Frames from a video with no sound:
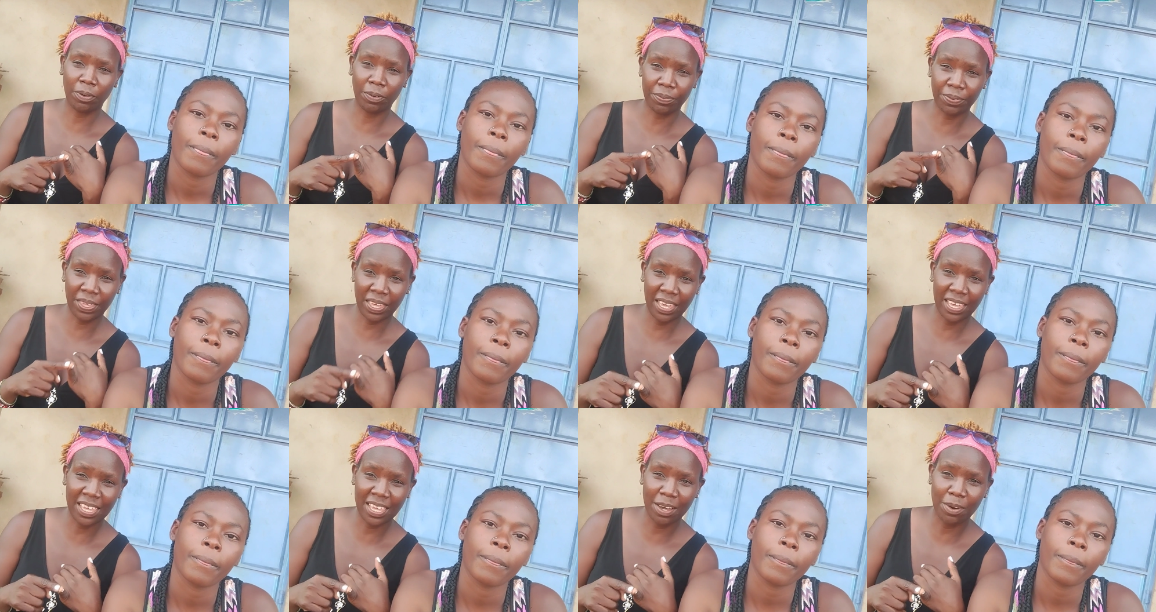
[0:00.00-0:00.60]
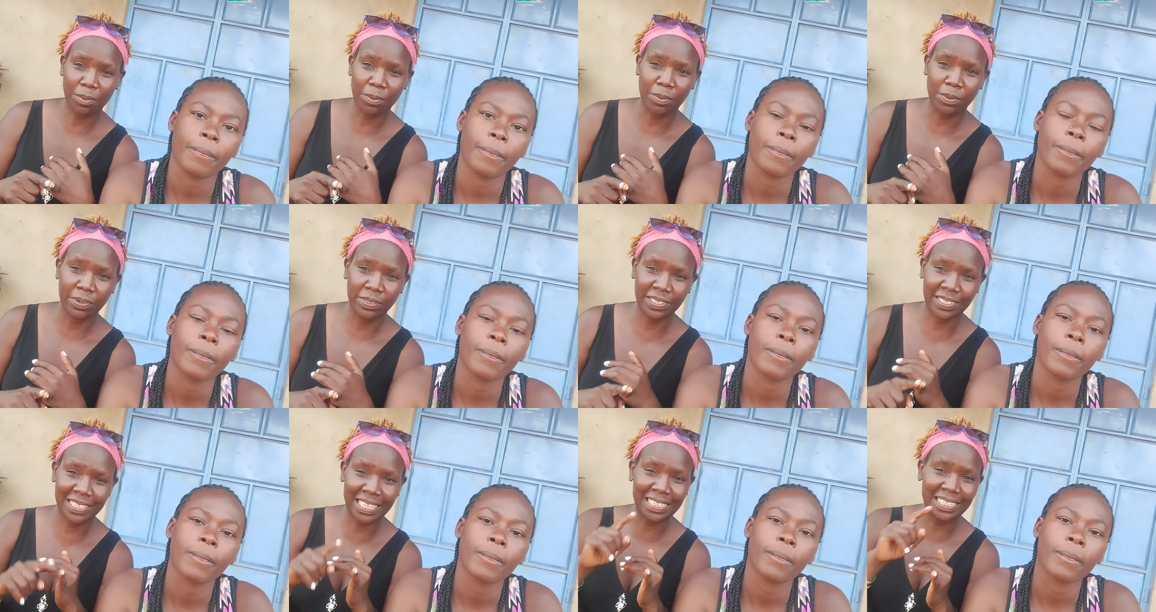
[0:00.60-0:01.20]
Speaker 1: of Kenya
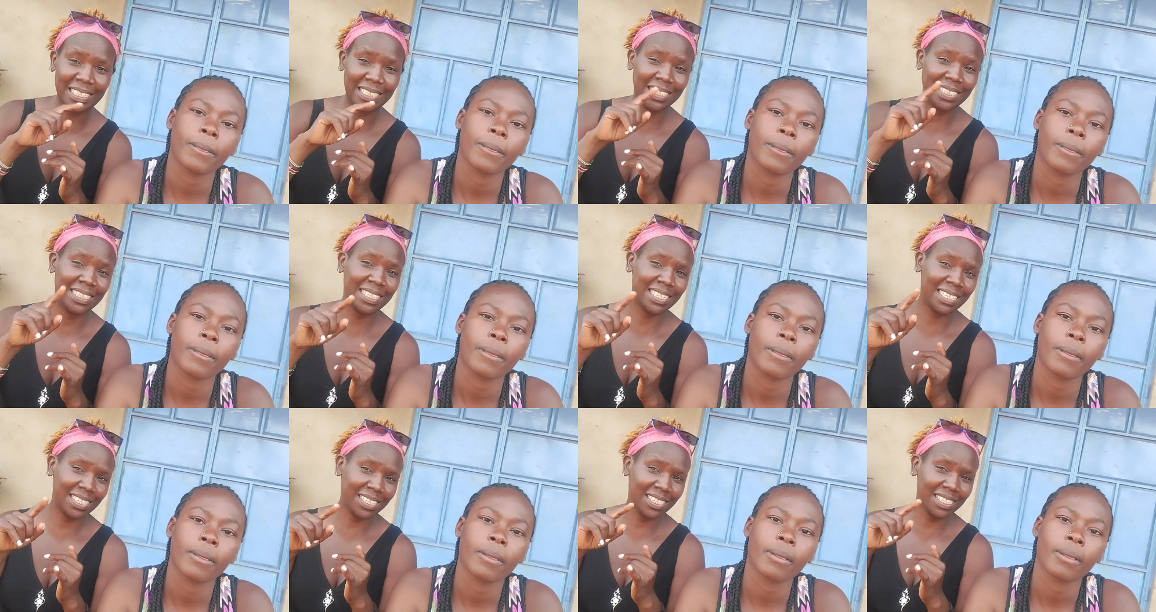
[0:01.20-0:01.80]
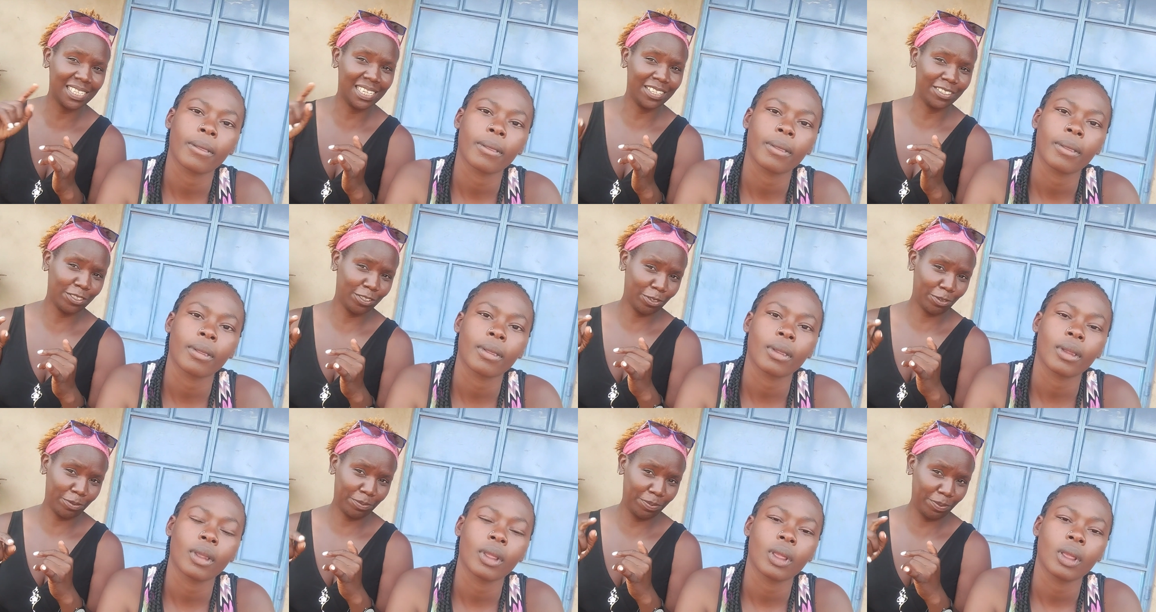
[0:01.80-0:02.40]
was 33
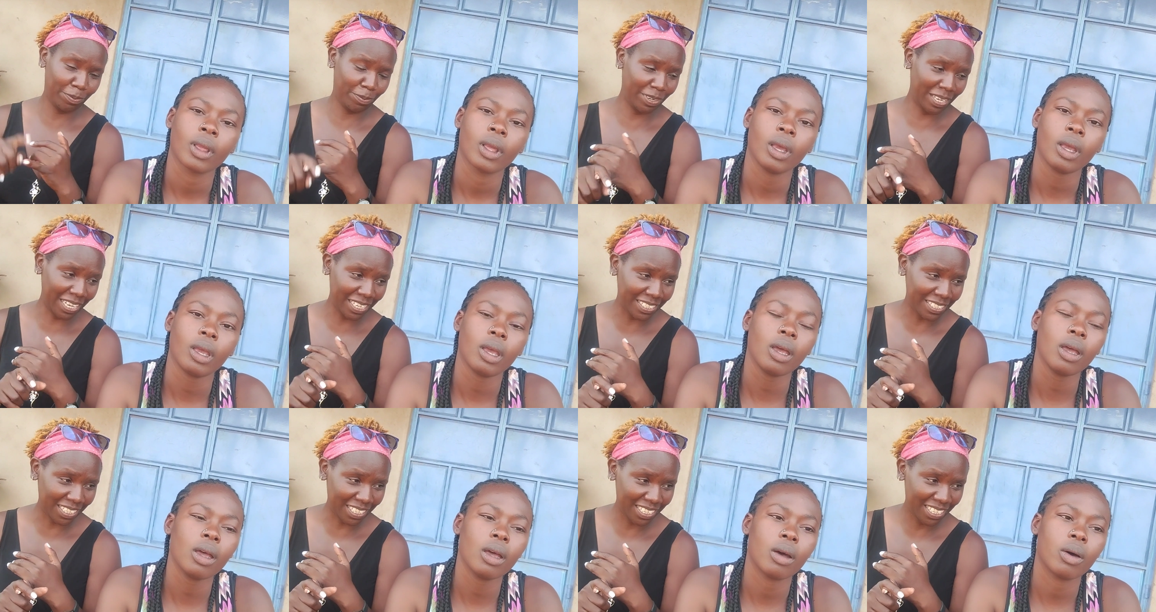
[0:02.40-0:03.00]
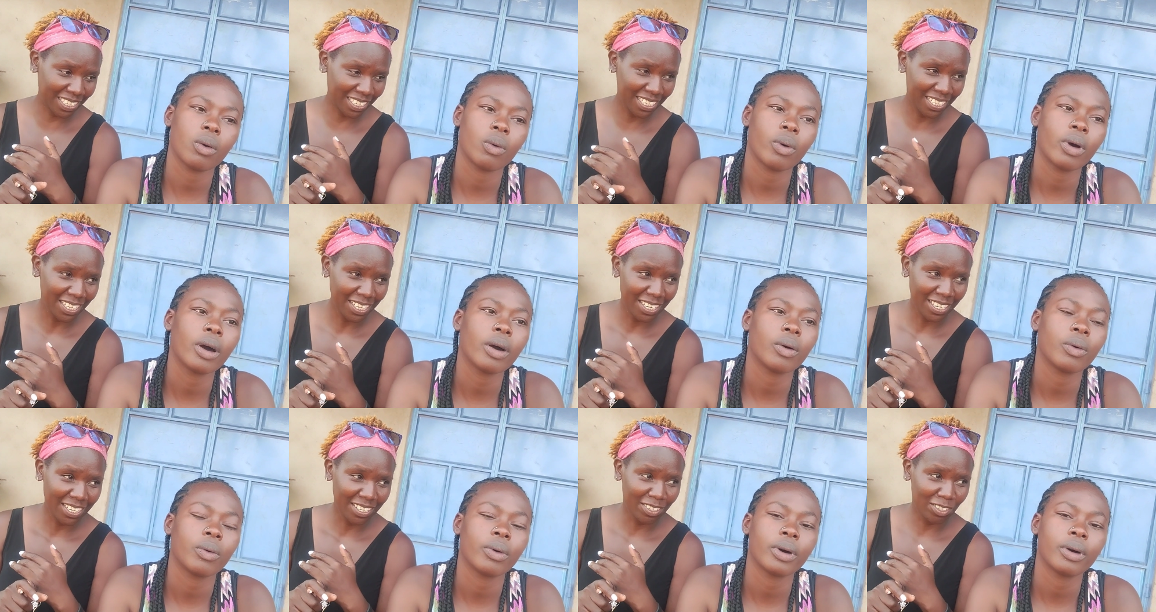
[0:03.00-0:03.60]
shillings of Uganda. Ah,
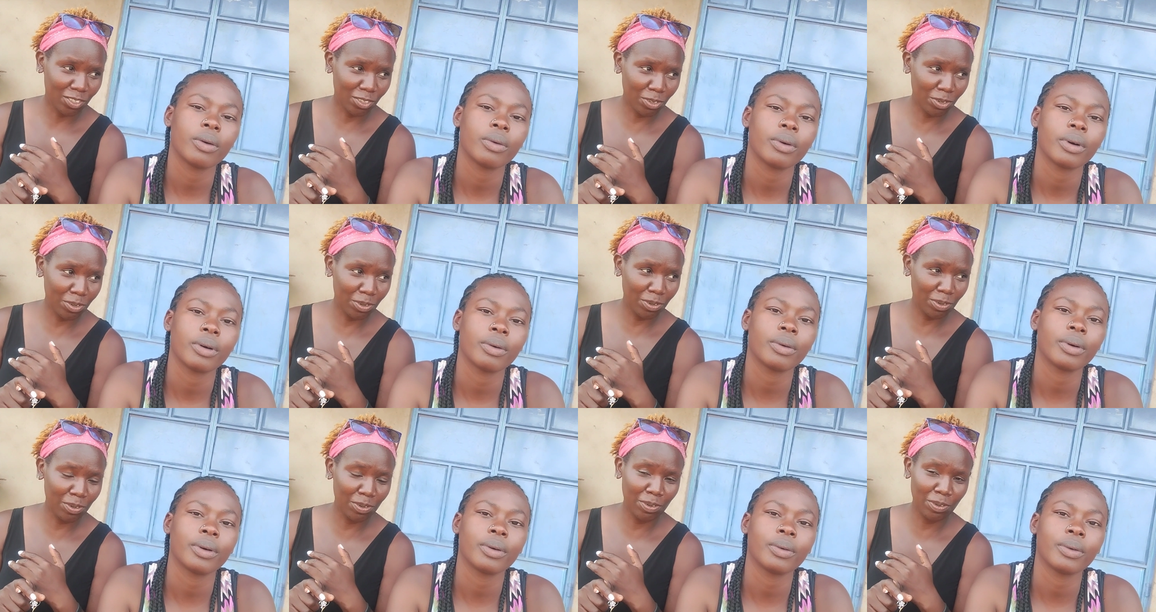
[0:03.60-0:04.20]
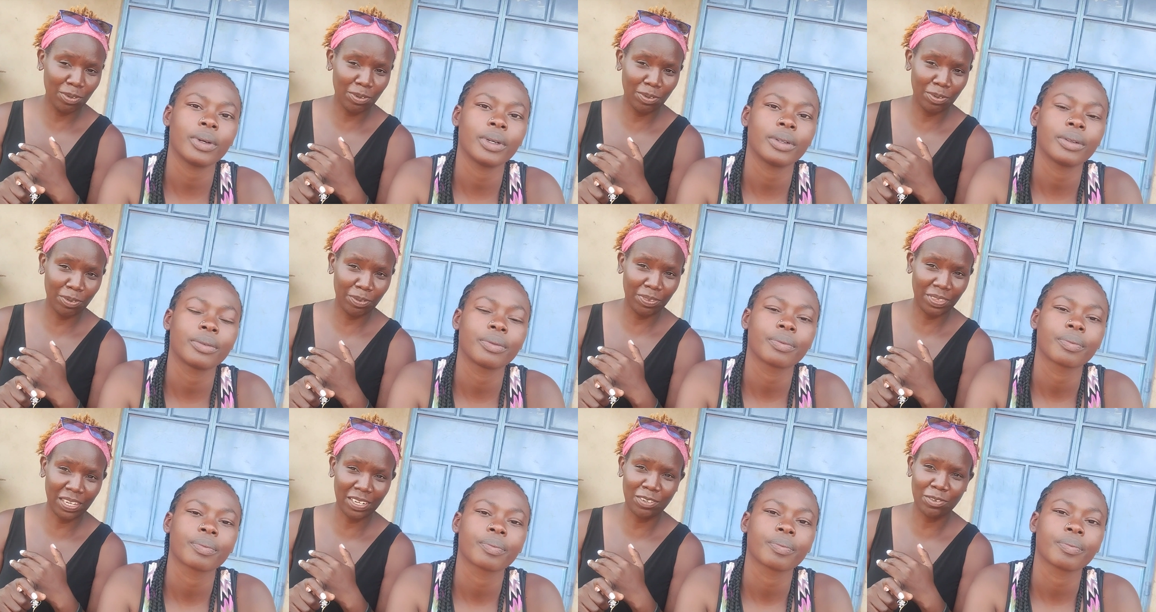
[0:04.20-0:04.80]
wow, wow.
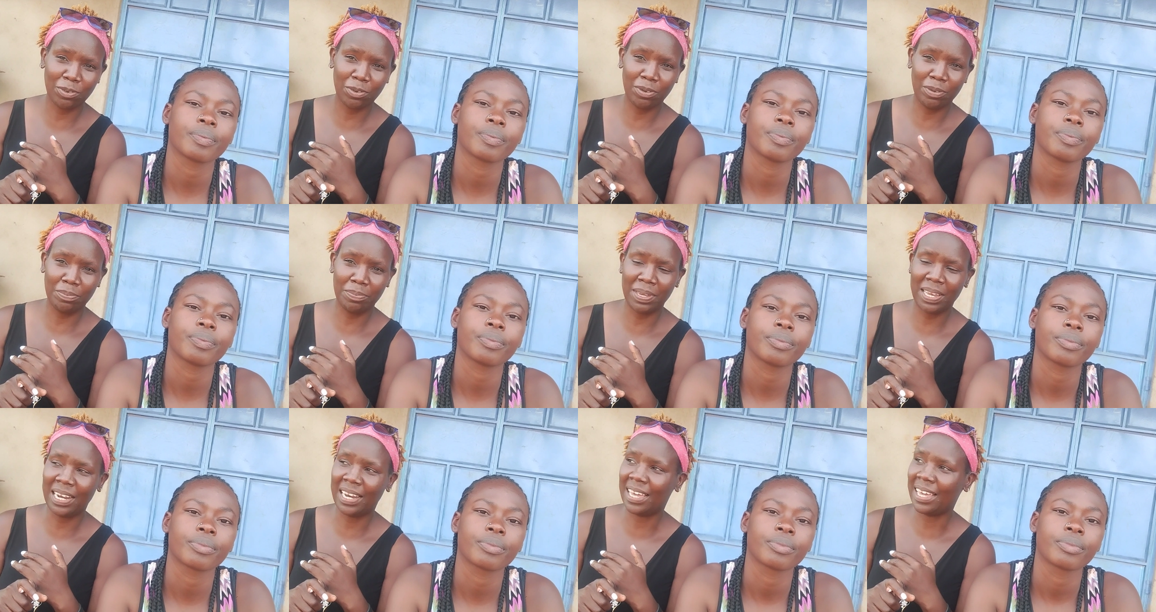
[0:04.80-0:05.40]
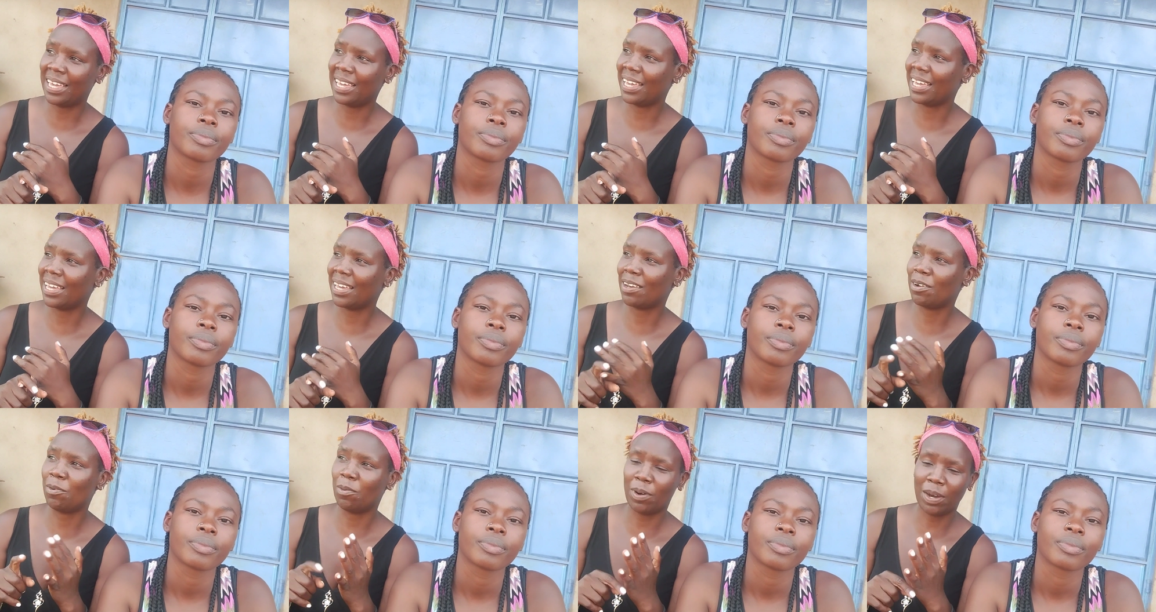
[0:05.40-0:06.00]
So that will be
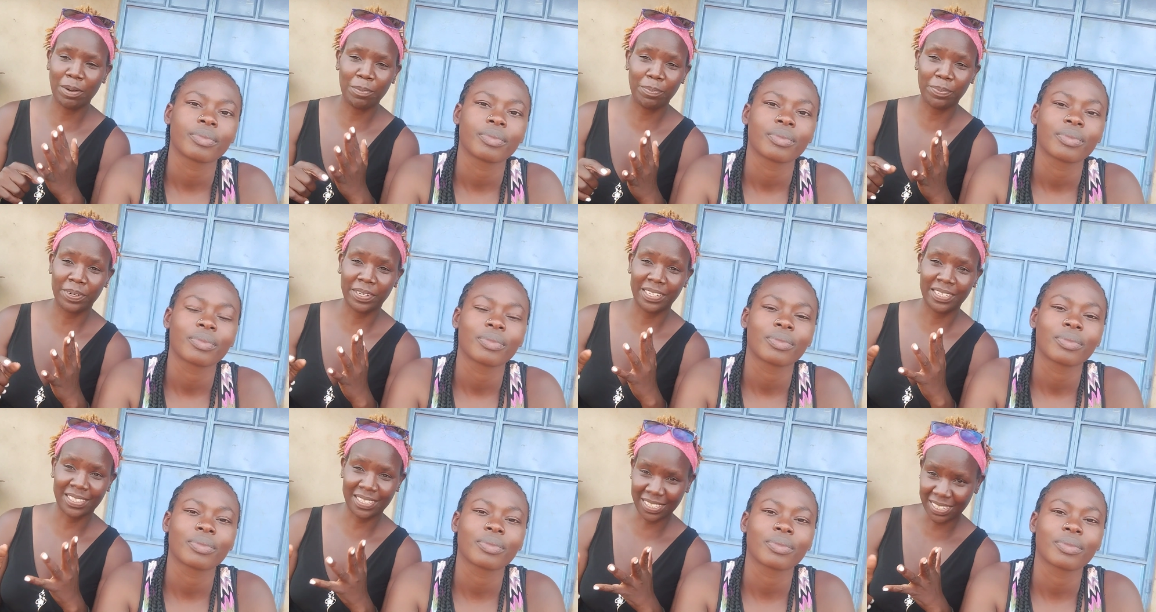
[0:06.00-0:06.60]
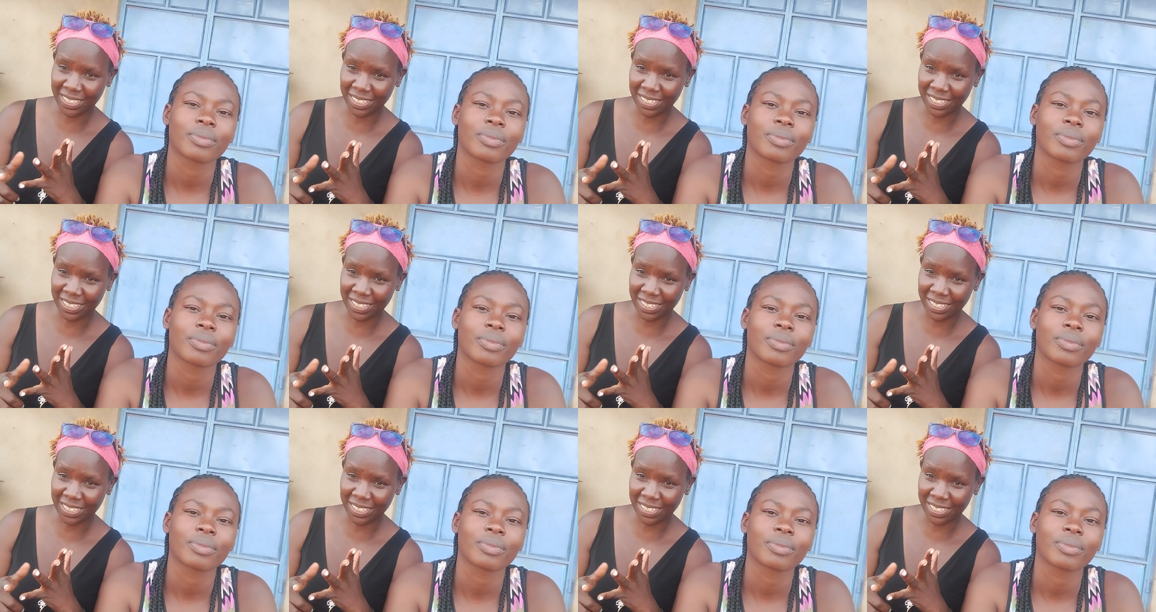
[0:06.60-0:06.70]
like 1.3.